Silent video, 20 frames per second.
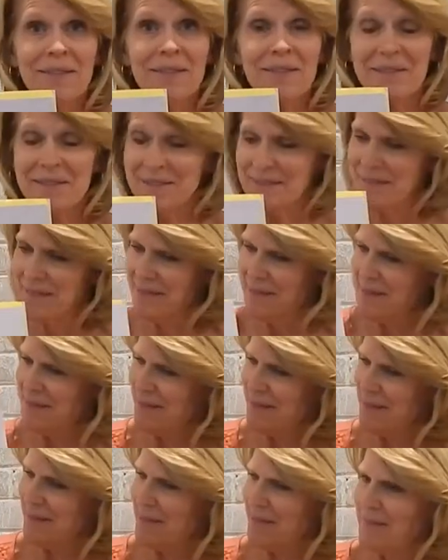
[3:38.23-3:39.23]

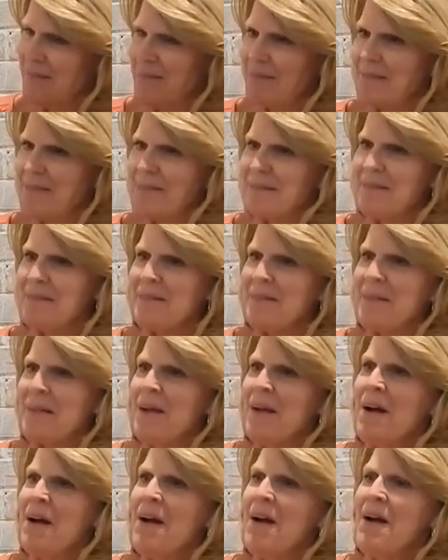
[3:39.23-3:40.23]

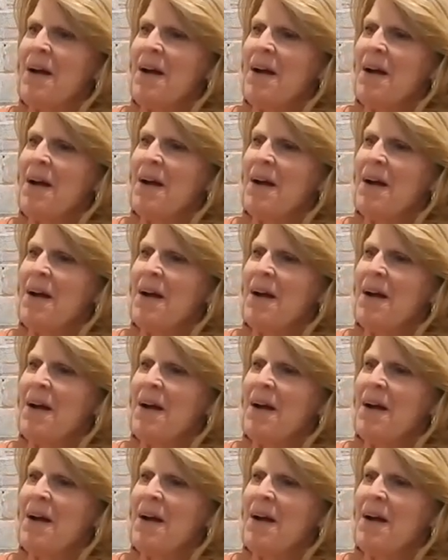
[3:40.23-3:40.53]
(silence)